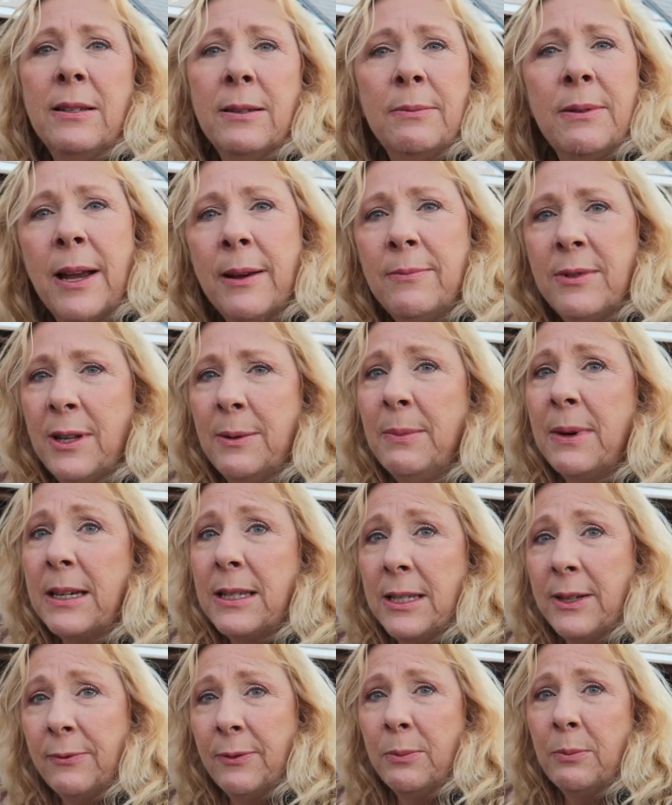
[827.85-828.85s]
Sometimes they
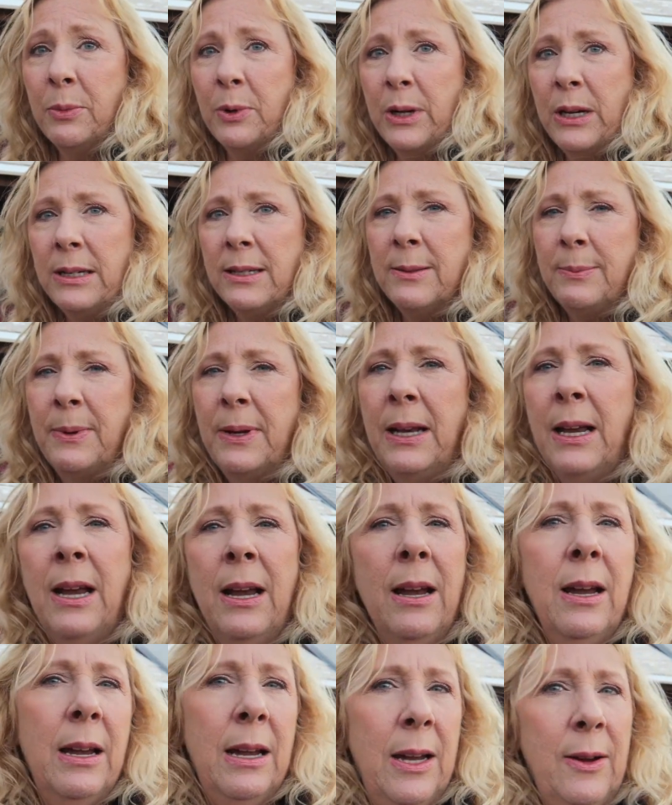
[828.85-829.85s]
mix different breeds, but
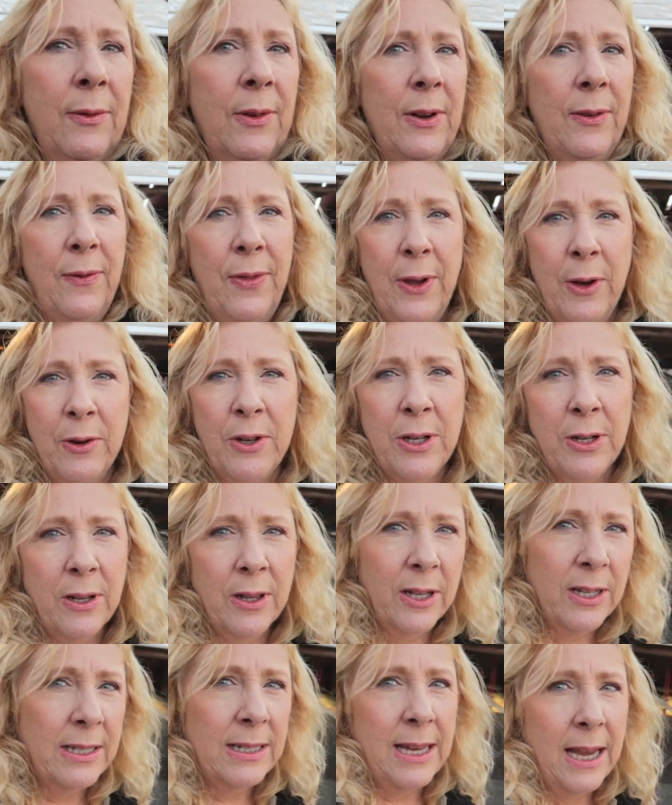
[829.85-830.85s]
even if they're
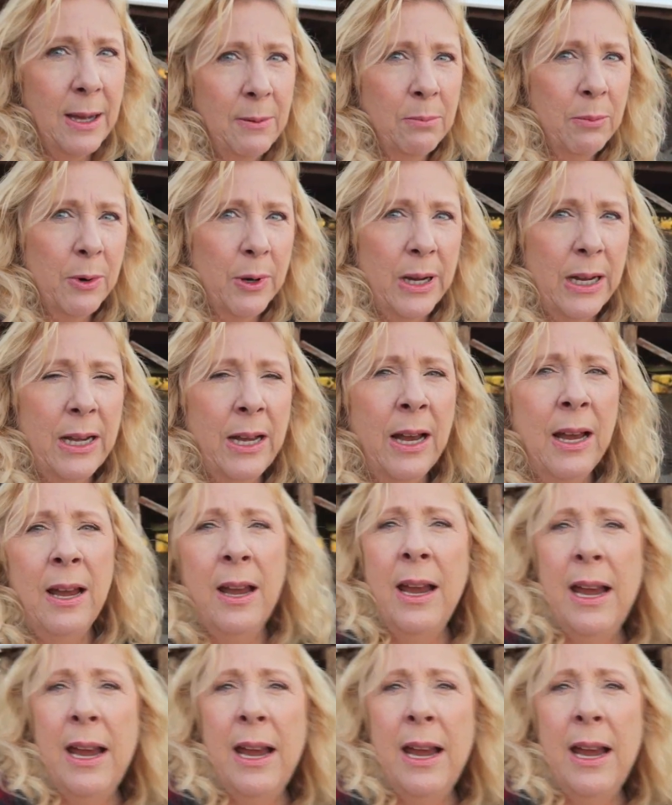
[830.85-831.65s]
the same breed,